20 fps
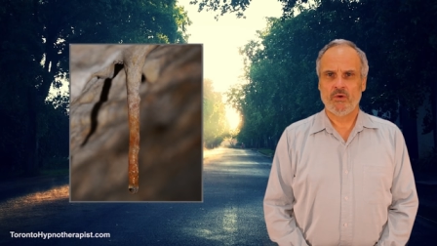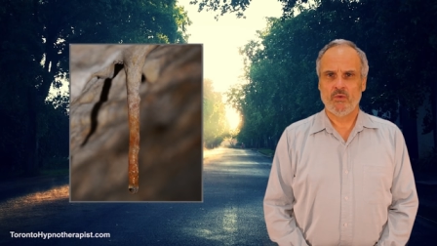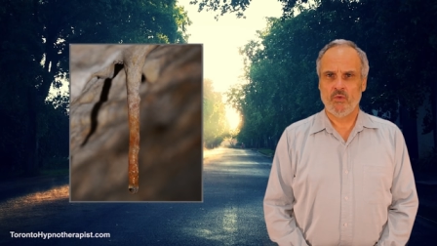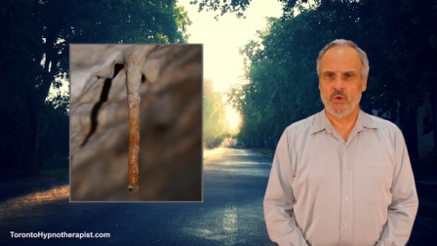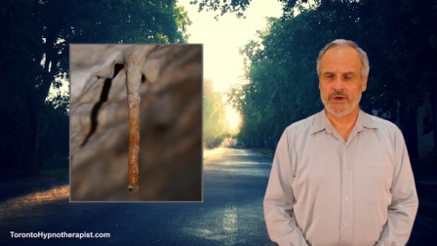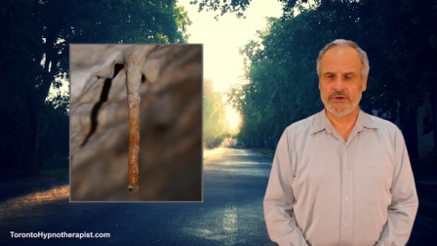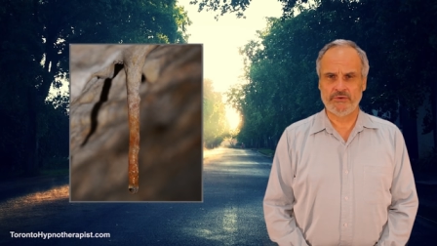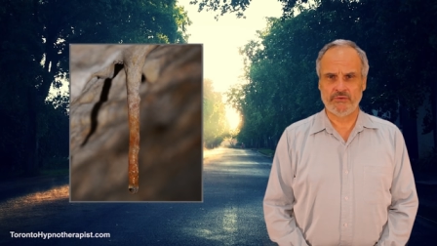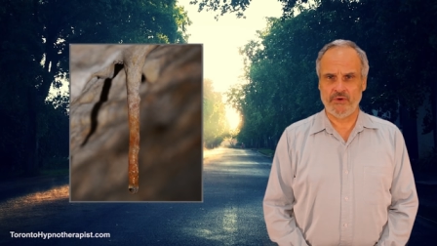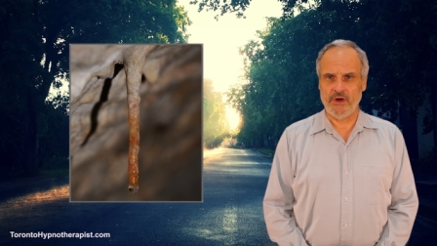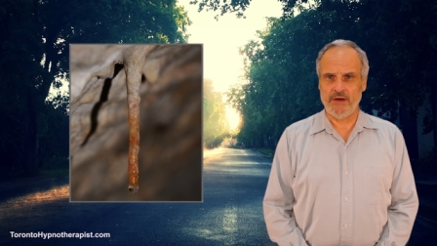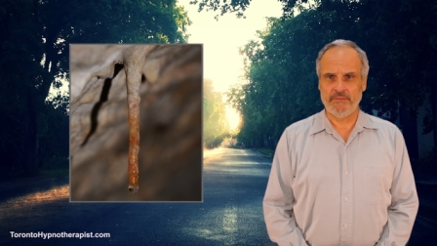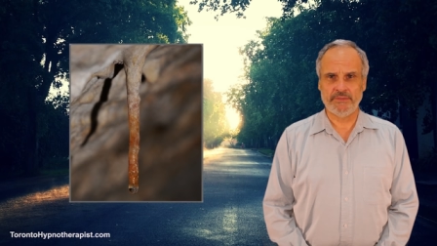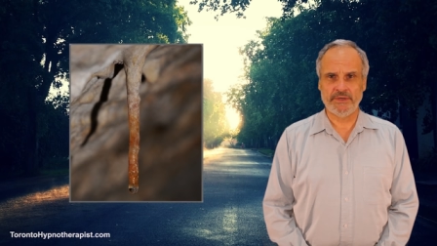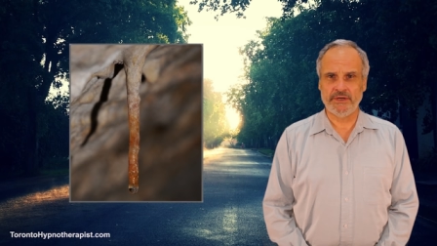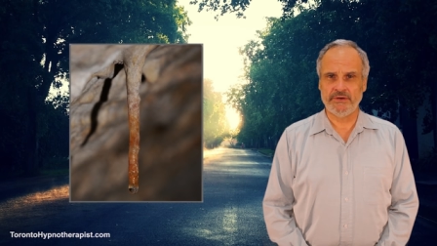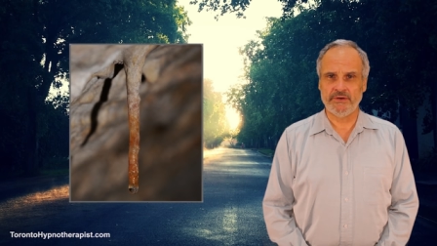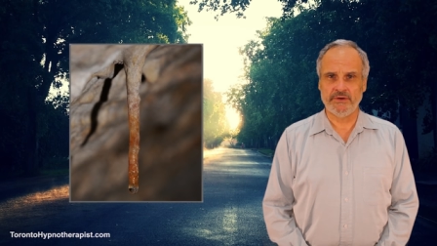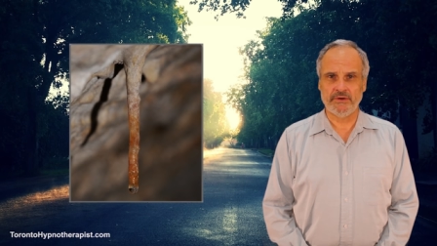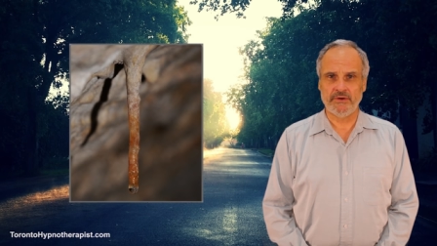One drop
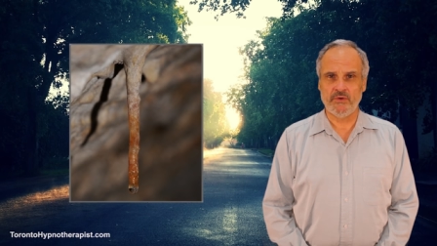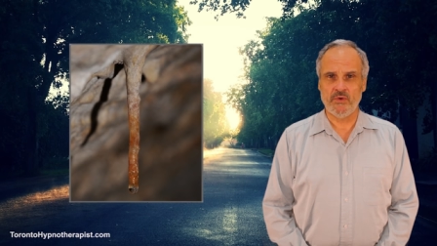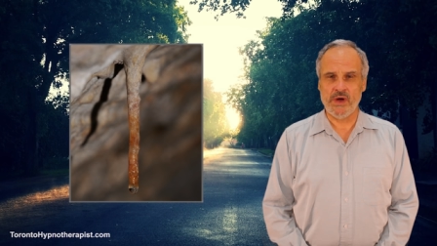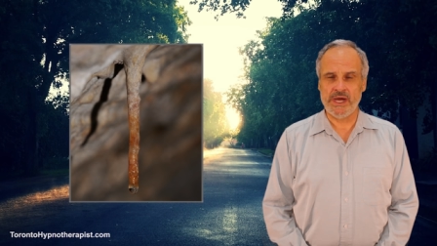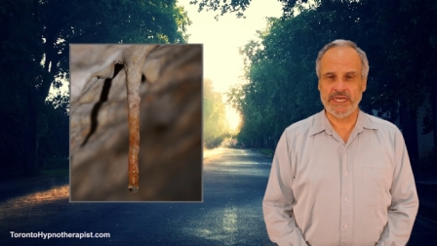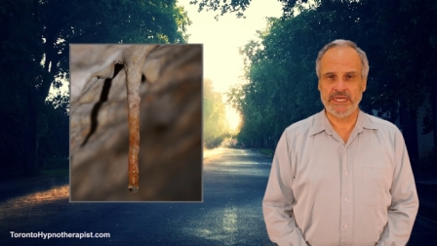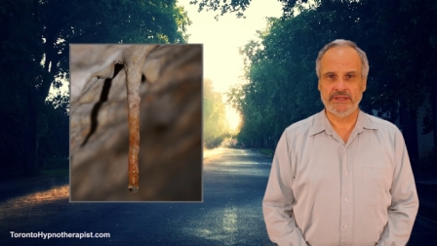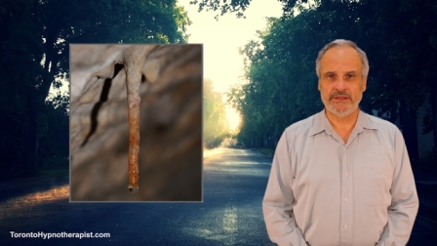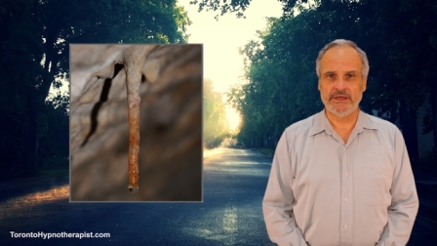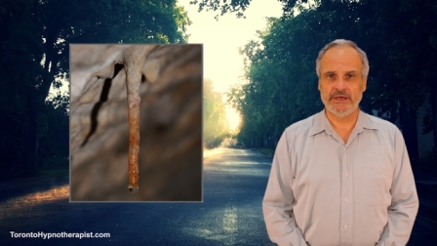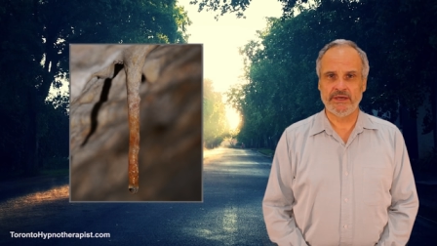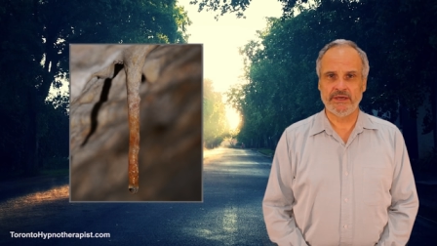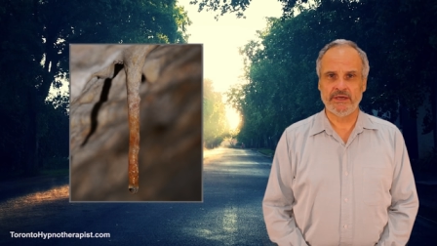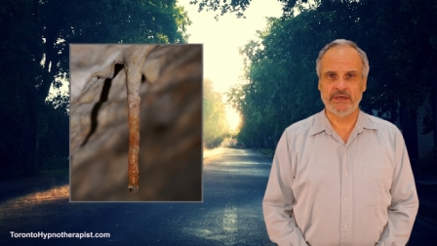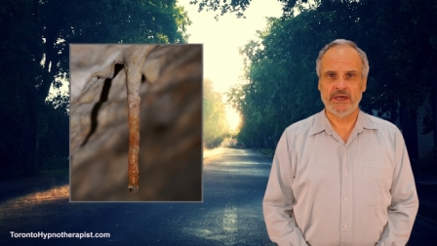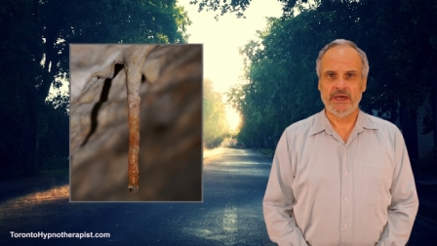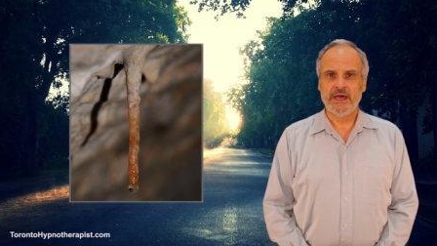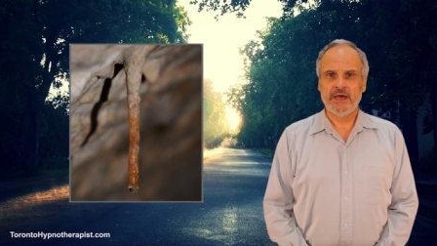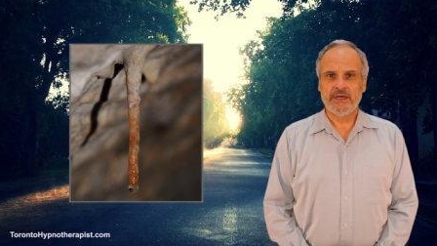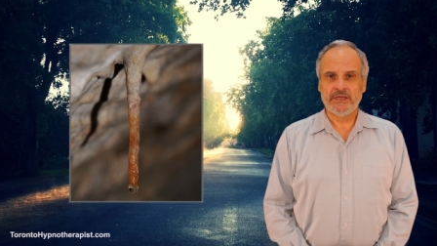didn't do anything.
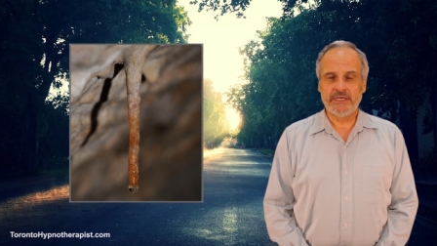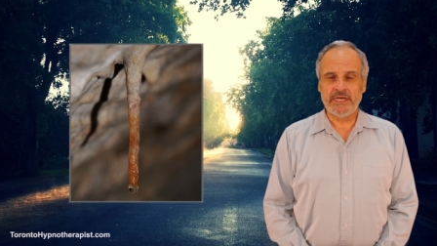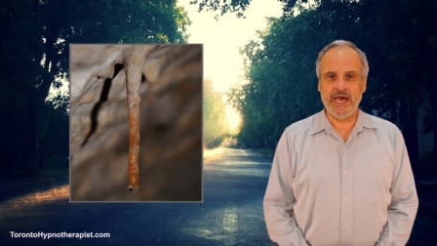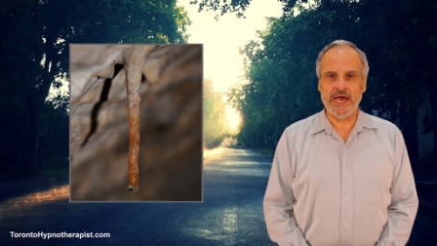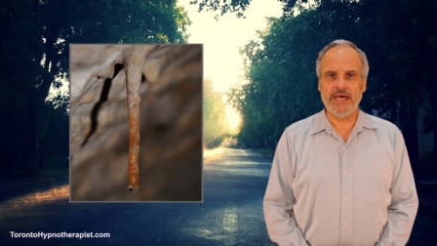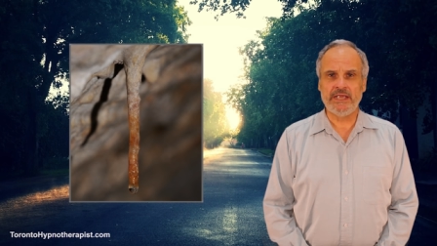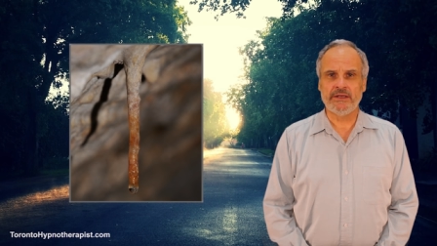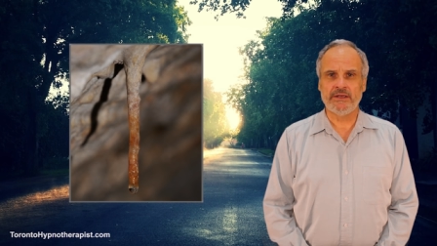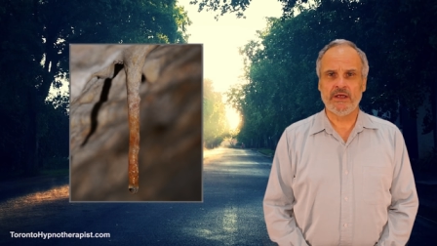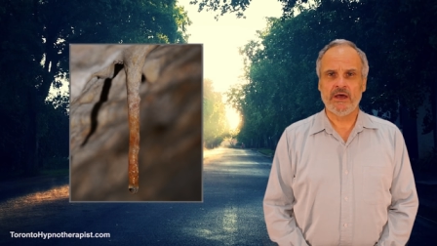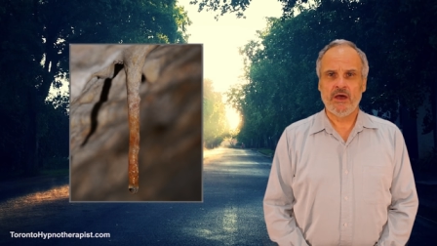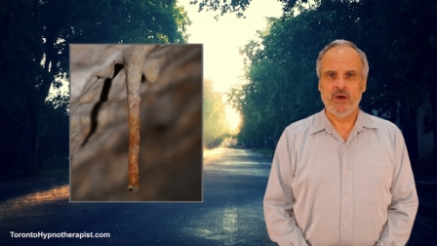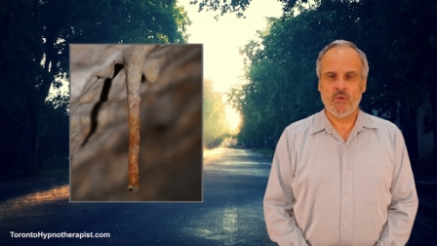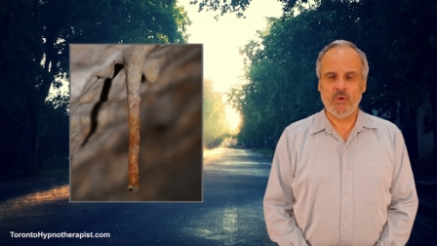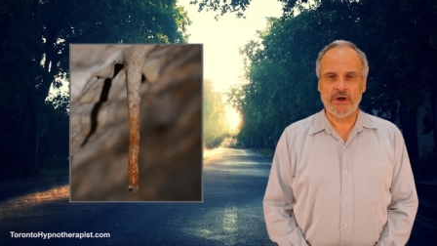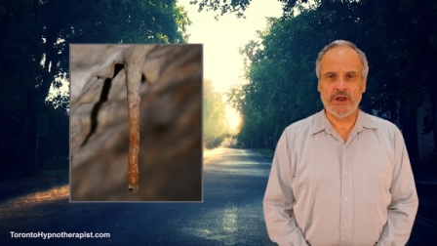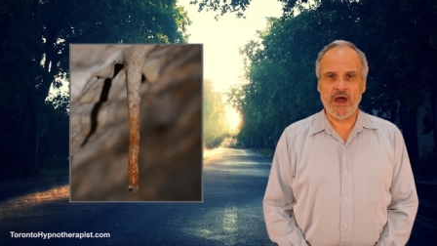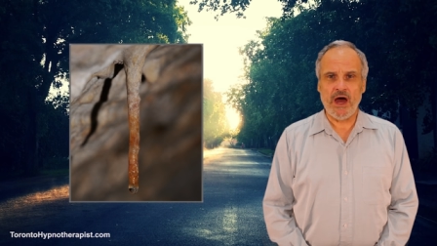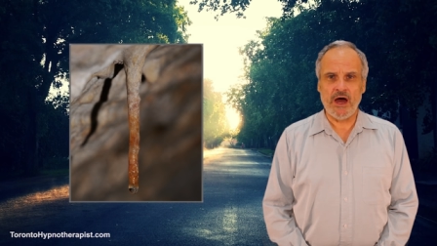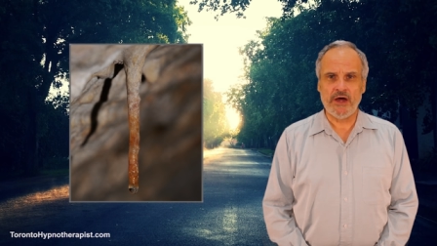Ten,
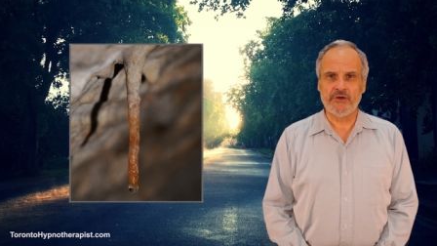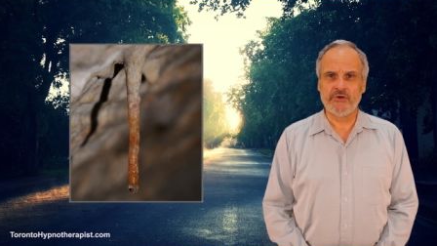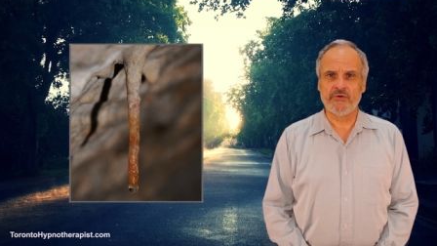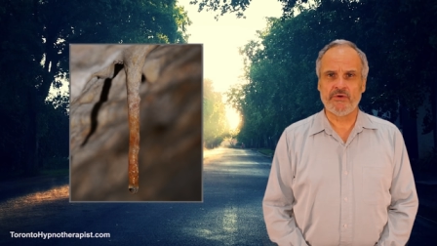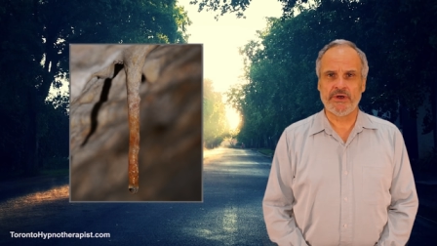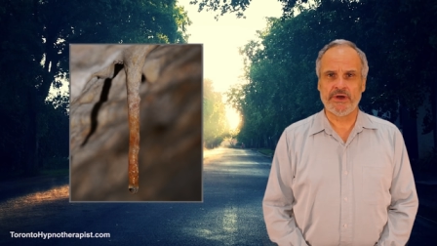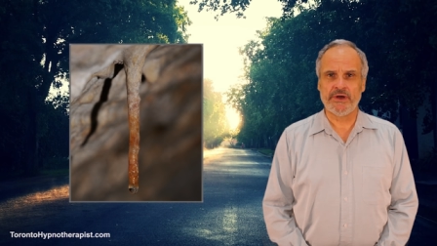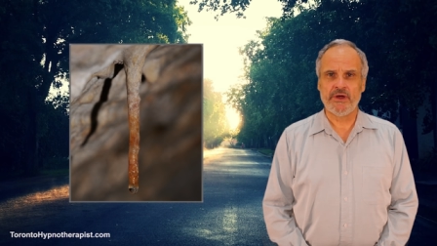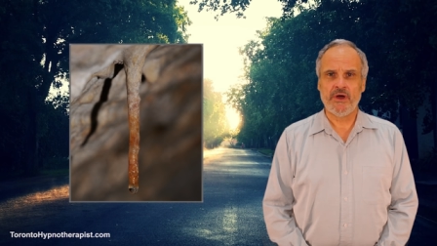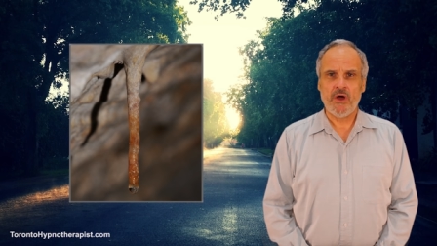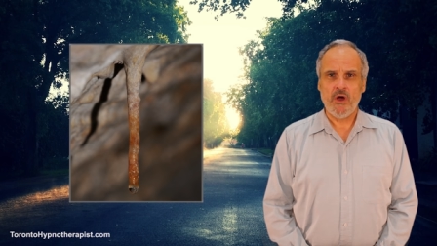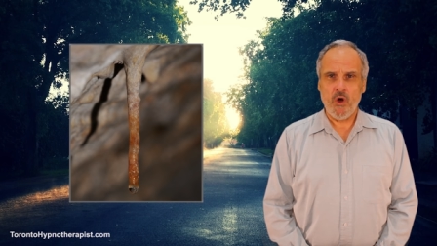one hundred,